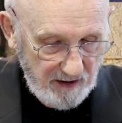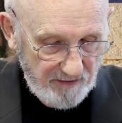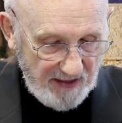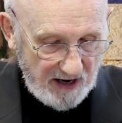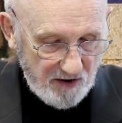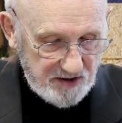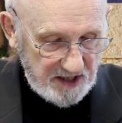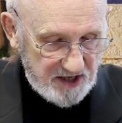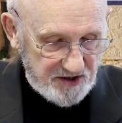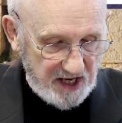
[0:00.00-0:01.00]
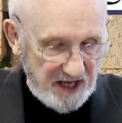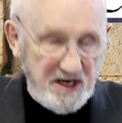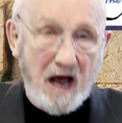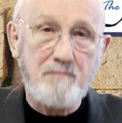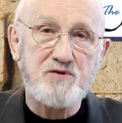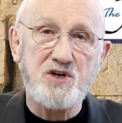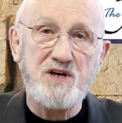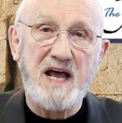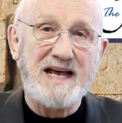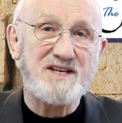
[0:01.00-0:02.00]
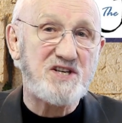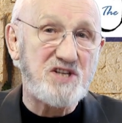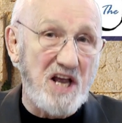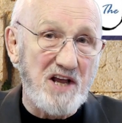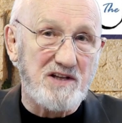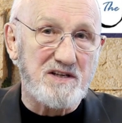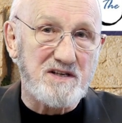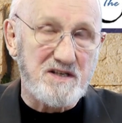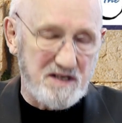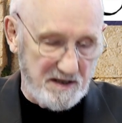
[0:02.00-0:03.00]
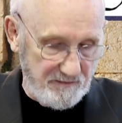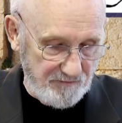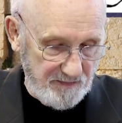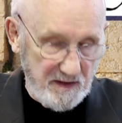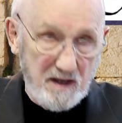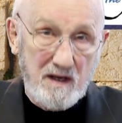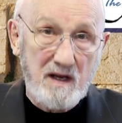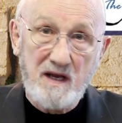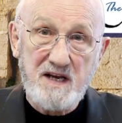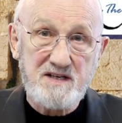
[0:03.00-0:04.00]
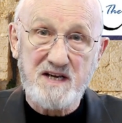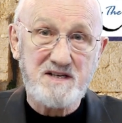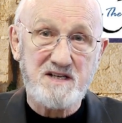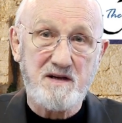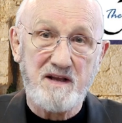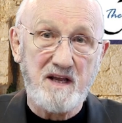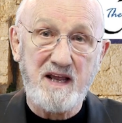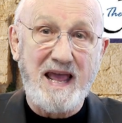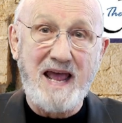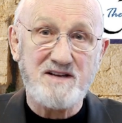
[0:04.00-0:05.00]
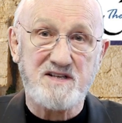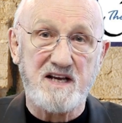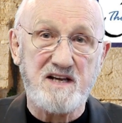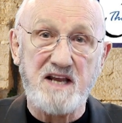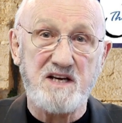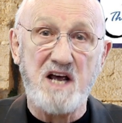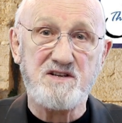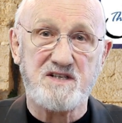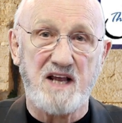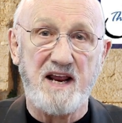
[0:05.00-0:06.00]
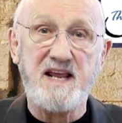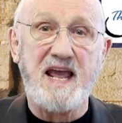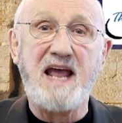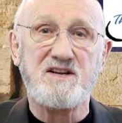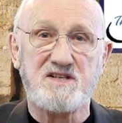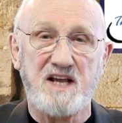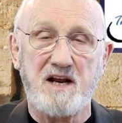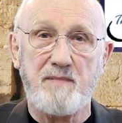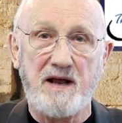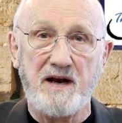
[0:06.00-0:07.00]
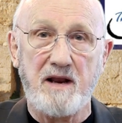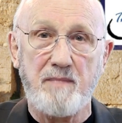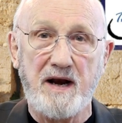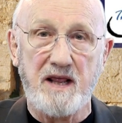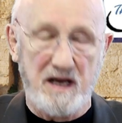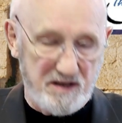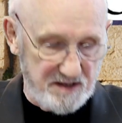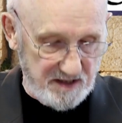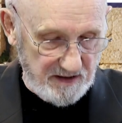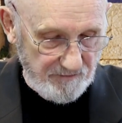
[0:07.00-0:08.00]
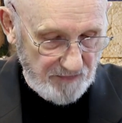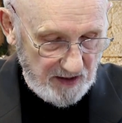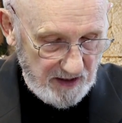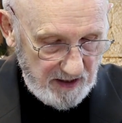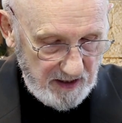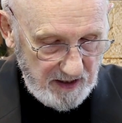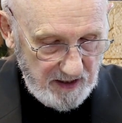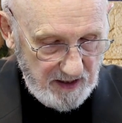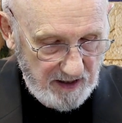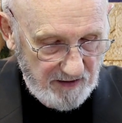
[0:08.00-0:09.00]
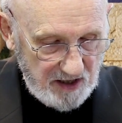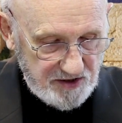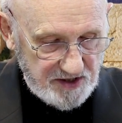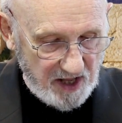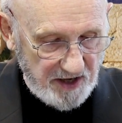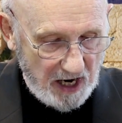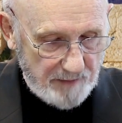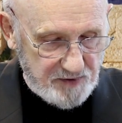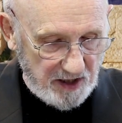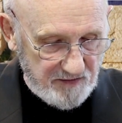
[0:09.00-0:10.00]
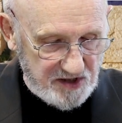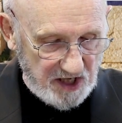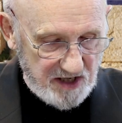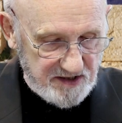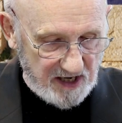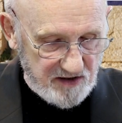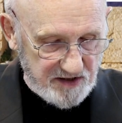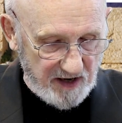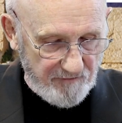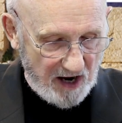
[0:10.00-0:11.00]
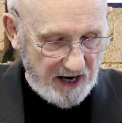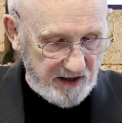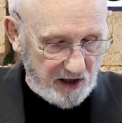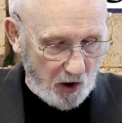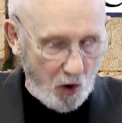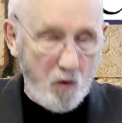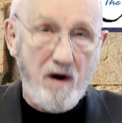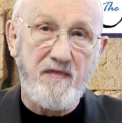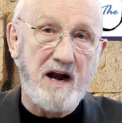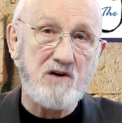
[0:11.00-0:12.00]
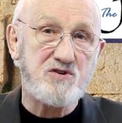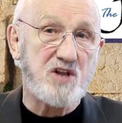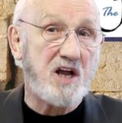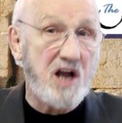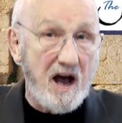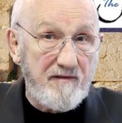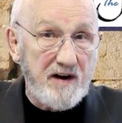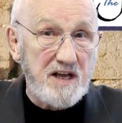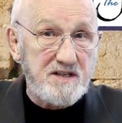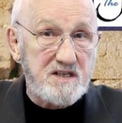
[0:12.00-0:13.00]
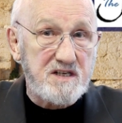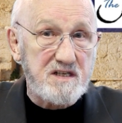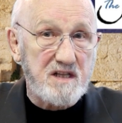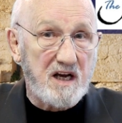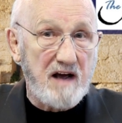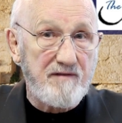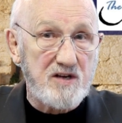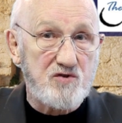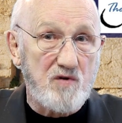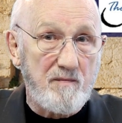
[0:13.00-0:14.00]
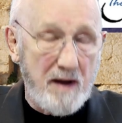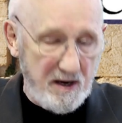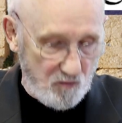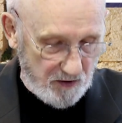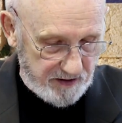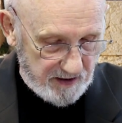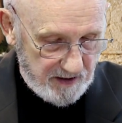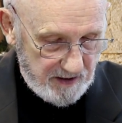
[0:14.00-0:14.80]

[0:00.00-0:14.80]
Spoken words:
theirs is the adoption as sons. He says this, he can't say it about anybody else. There's the adoption of sons, there's divine glory, there's the covenants made with